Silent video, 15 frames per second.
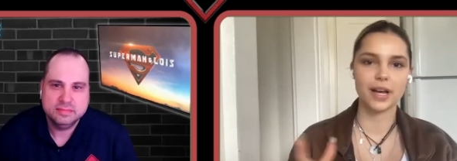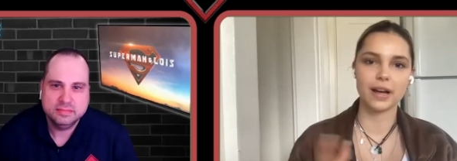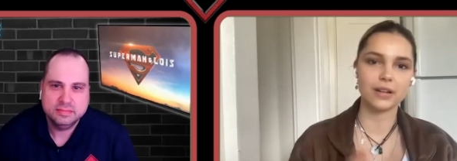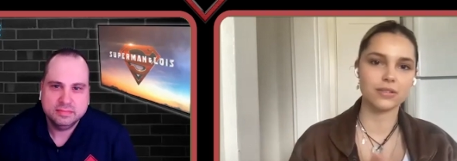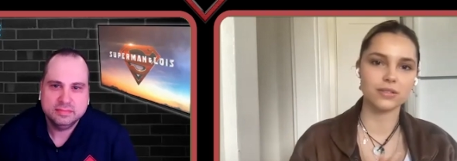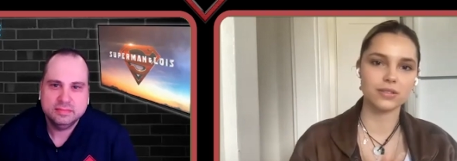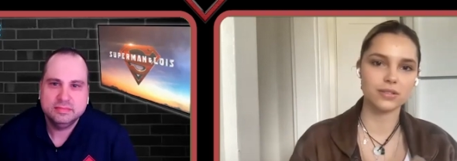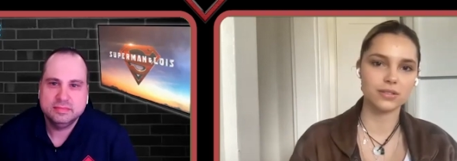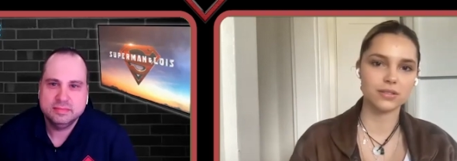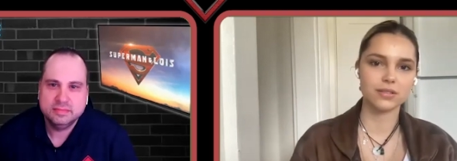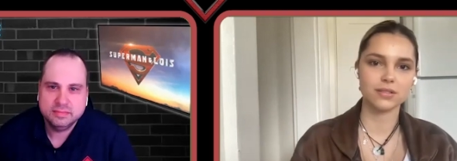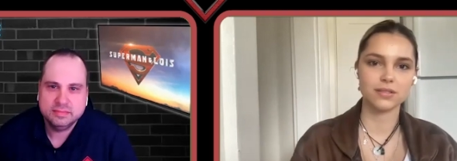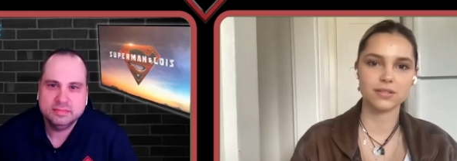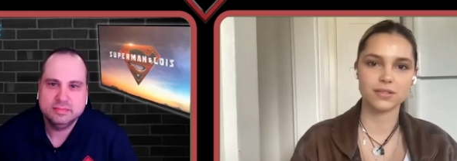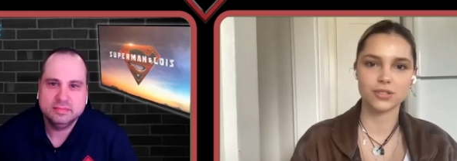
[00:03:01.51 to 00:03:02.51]
Speaker 1: tackles
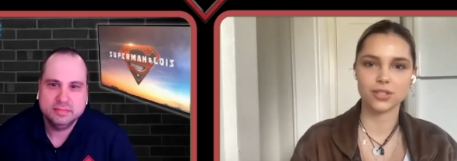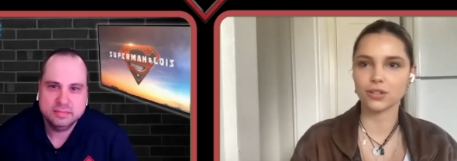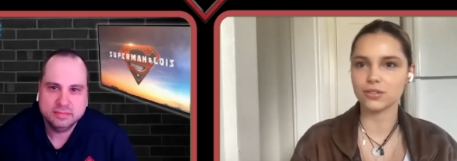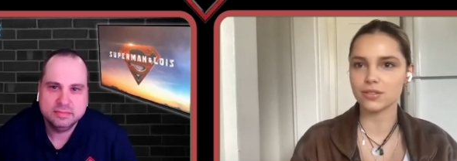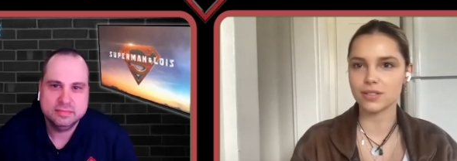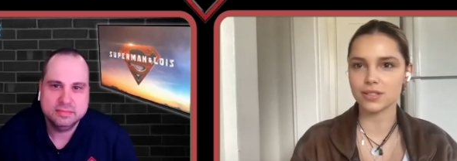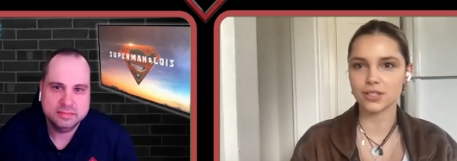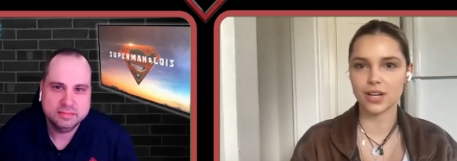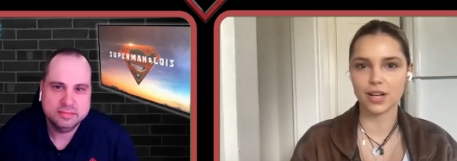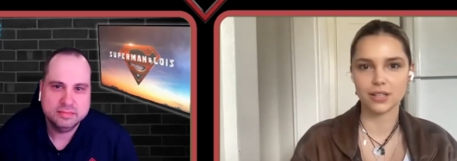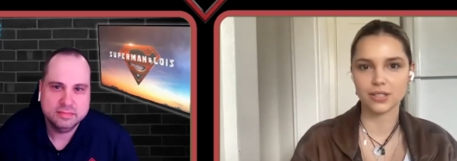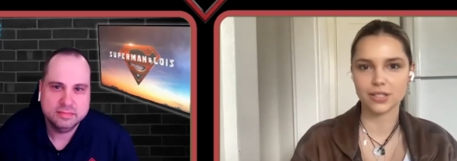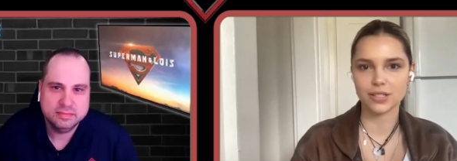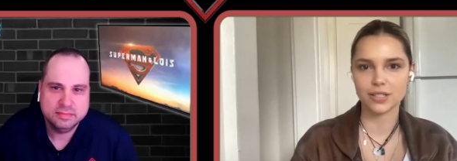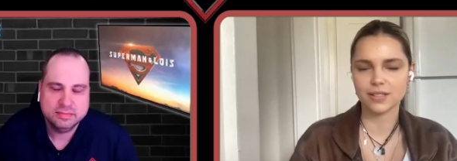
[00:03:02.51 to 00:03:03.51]
struggles and
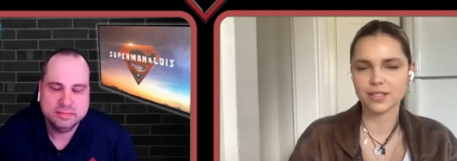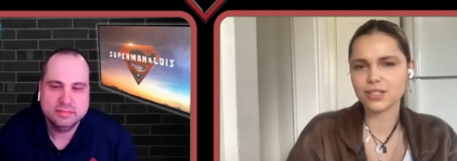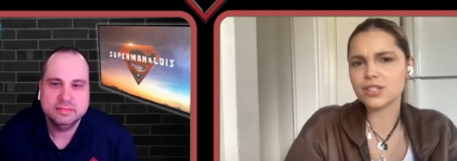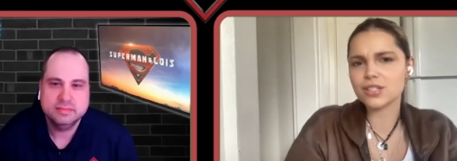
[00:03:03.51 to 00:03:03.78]
challenges and